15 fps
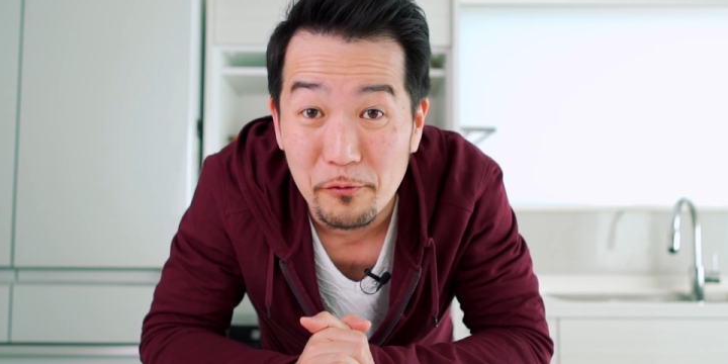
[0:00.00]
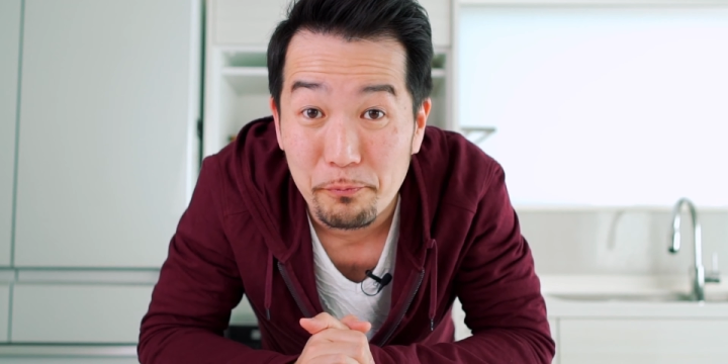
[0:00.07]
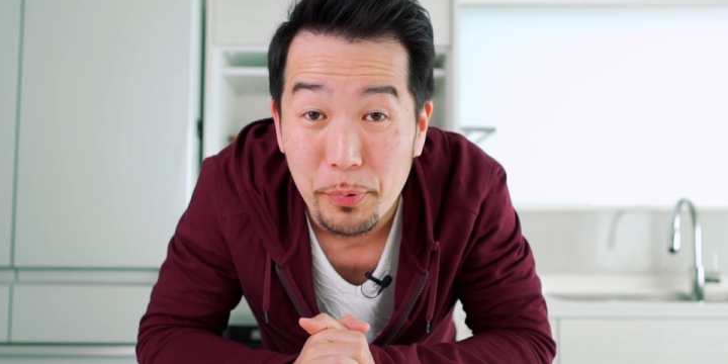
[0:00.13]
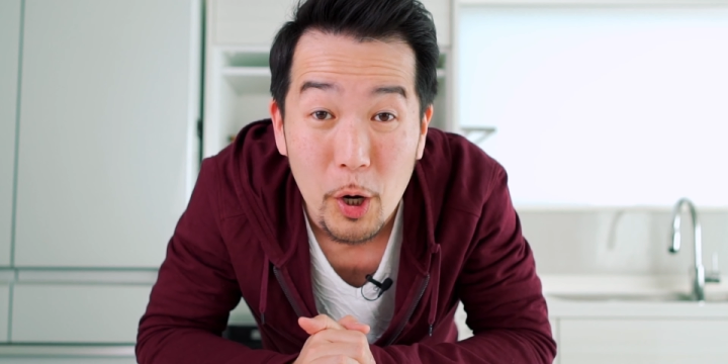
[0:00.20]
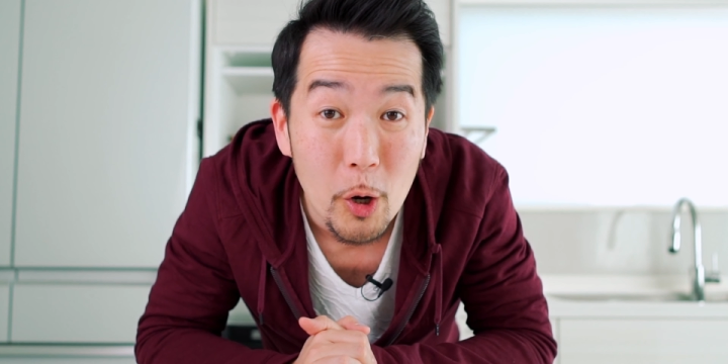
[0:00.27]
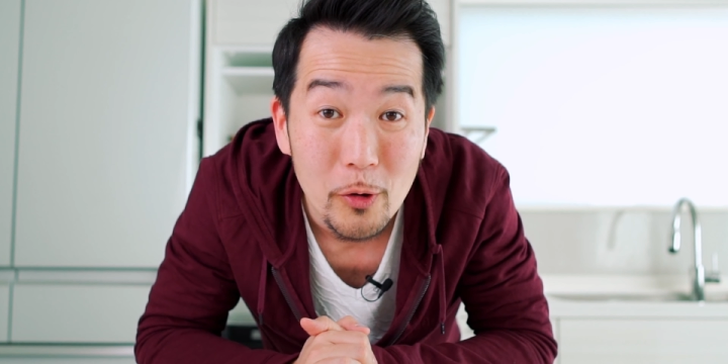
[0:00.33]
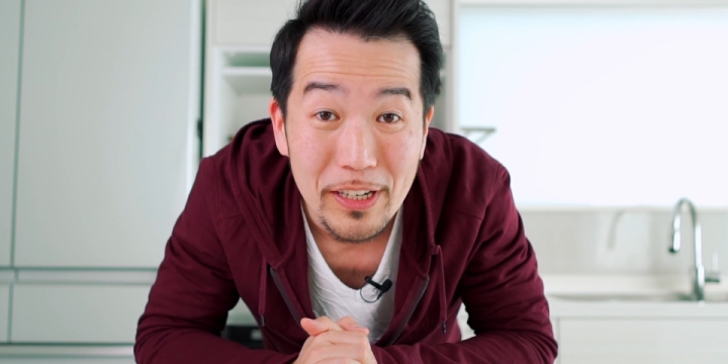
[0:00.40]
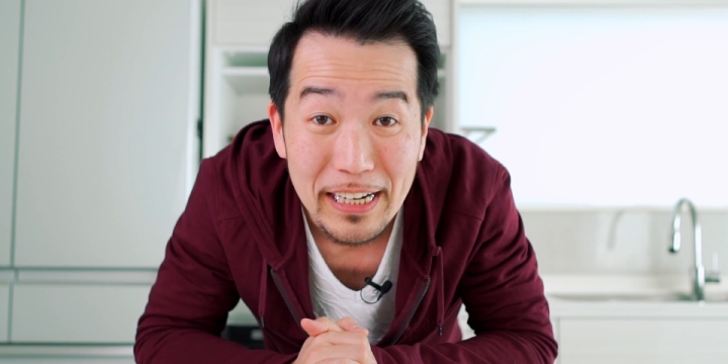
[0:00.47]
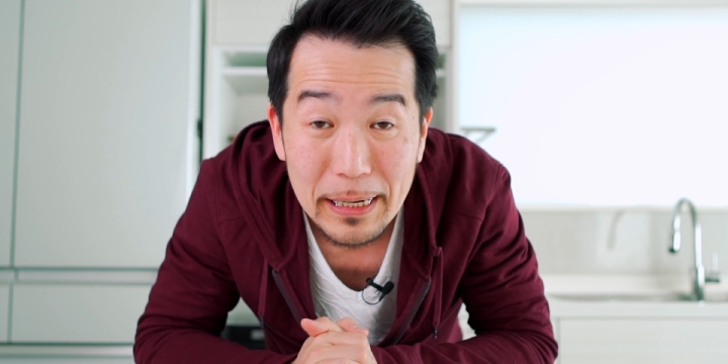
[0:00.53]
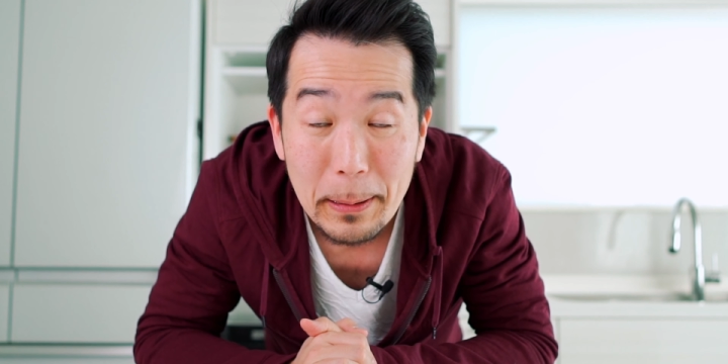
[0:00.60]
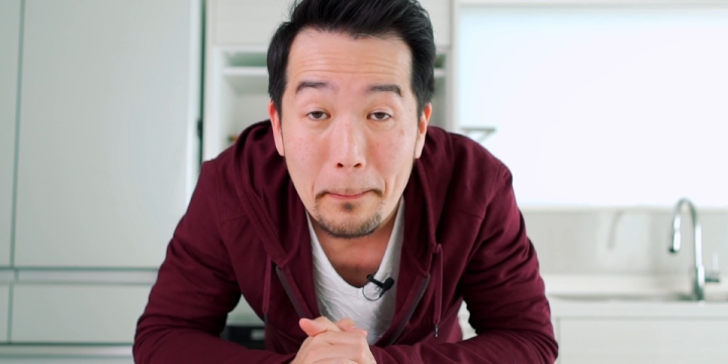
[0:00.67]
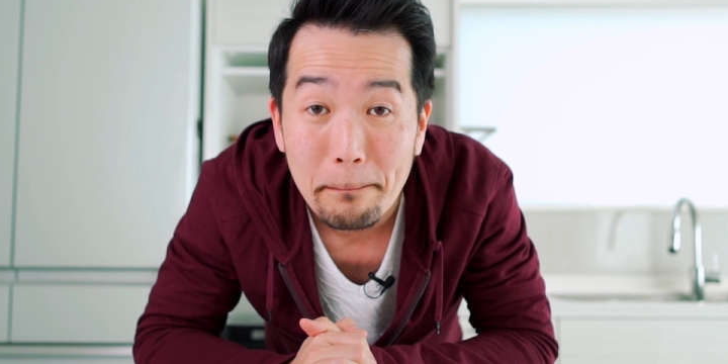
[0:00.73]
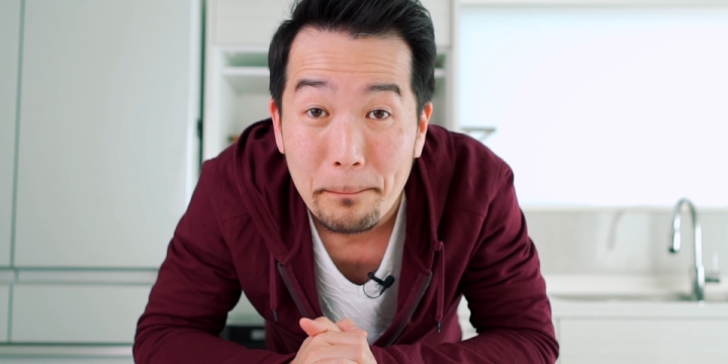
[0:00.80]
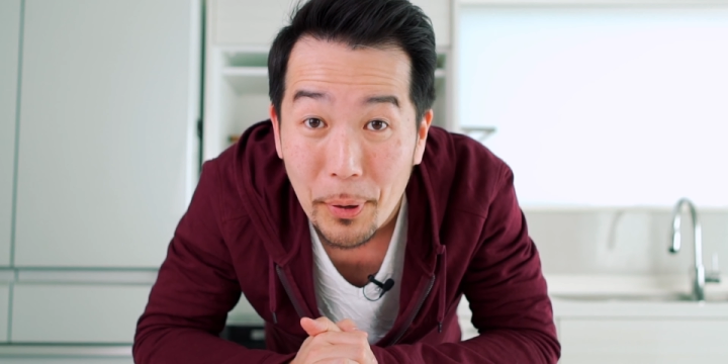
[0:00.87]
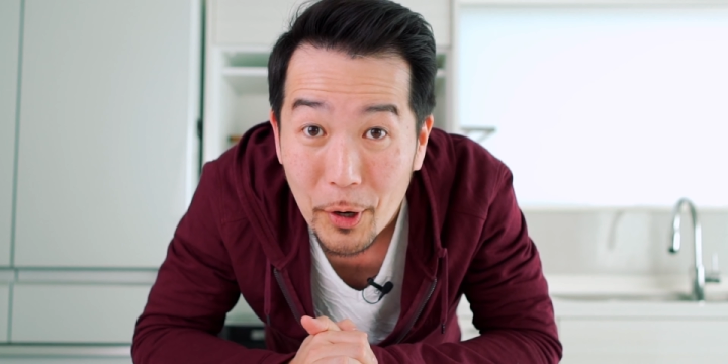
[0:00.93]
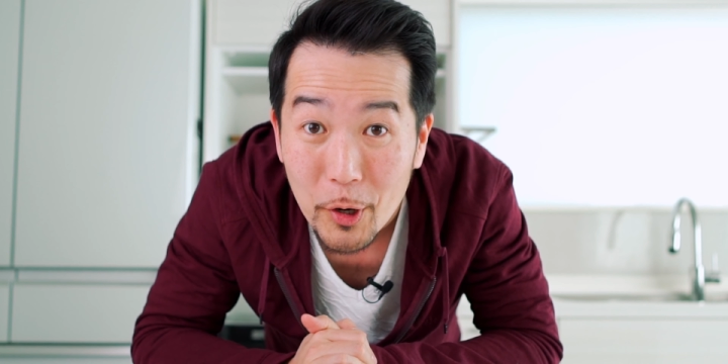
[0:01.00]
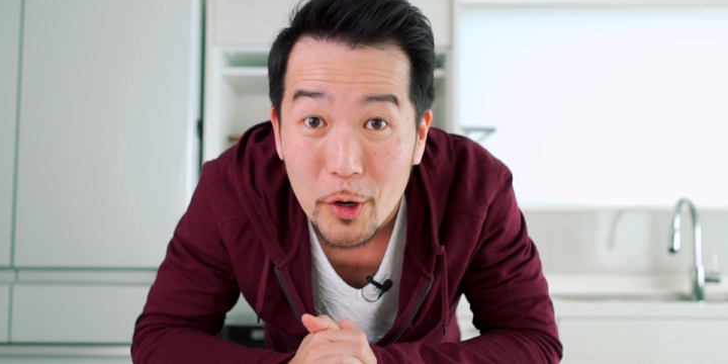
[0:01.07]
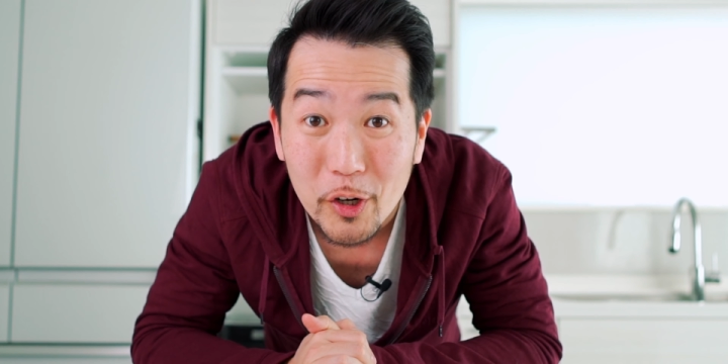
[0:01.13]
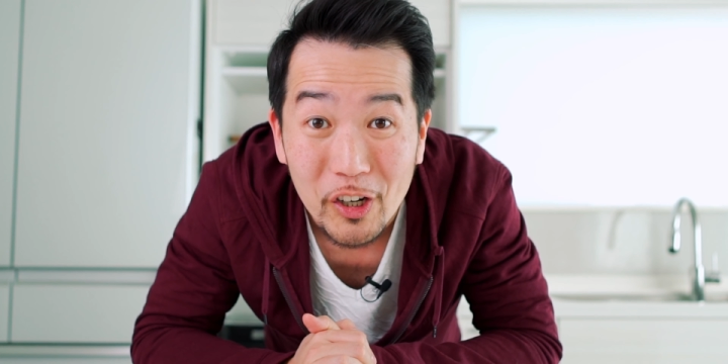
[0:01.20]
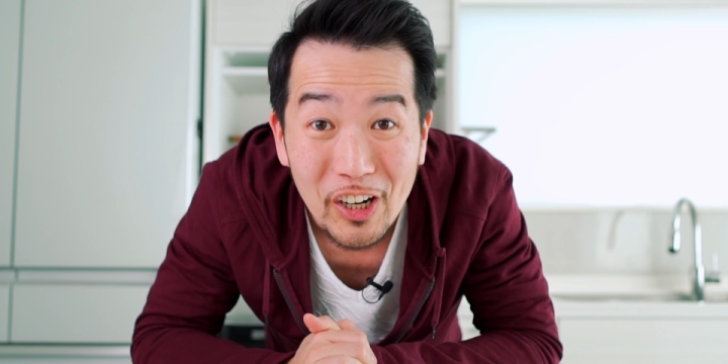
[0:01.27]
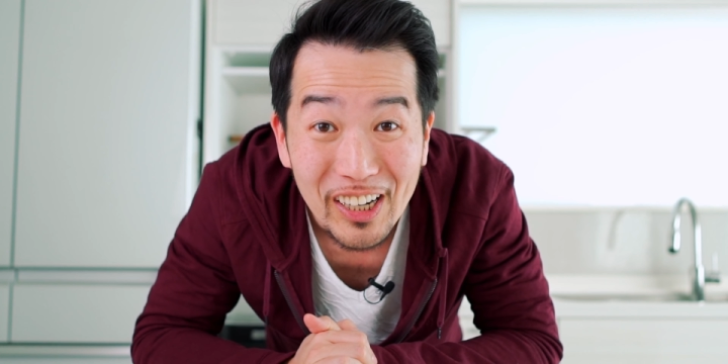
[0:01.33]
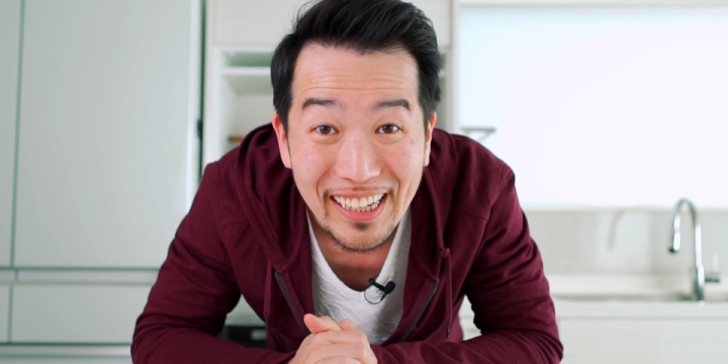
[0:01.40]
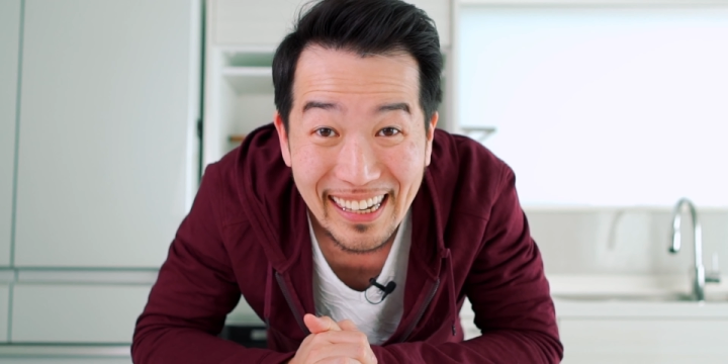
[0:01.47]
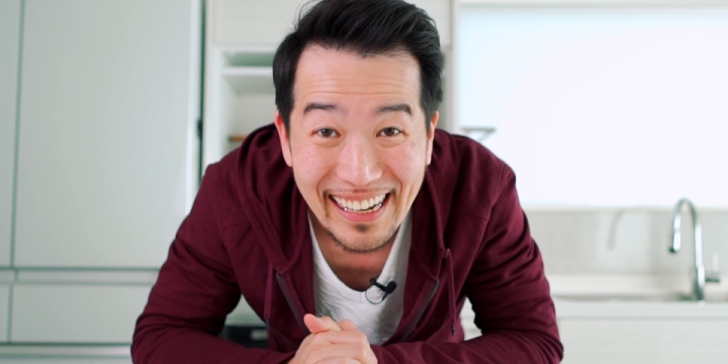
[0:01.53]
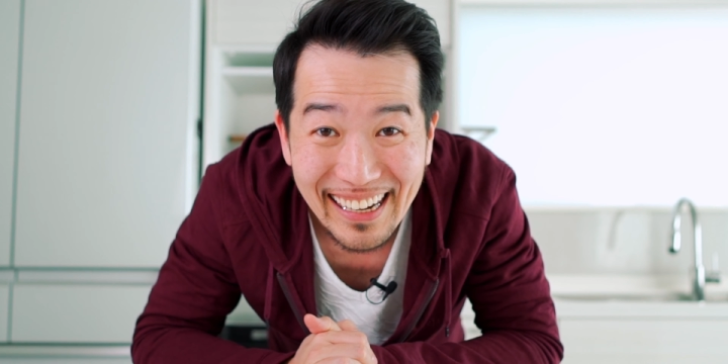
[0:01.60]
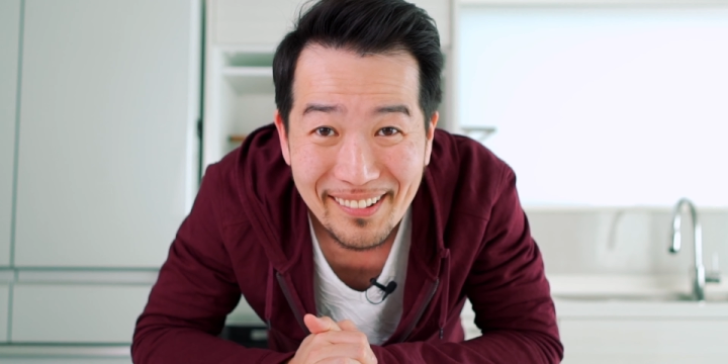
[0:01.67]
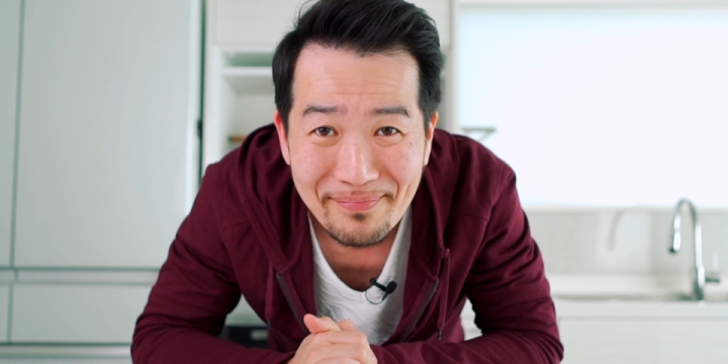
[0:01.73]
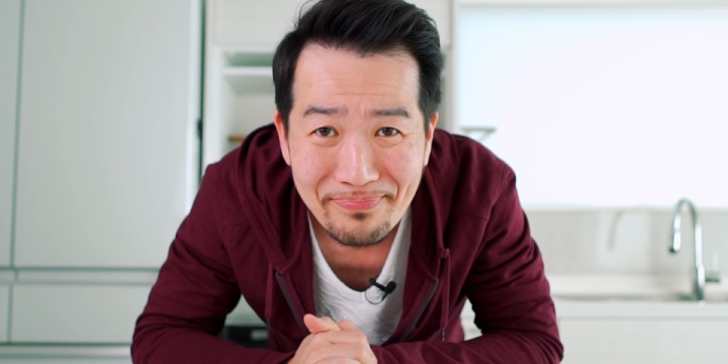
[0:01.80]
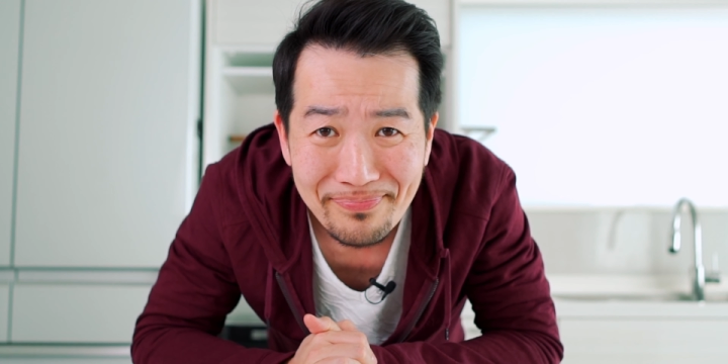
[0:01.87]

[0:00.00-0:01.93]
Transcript: of protein per cookie.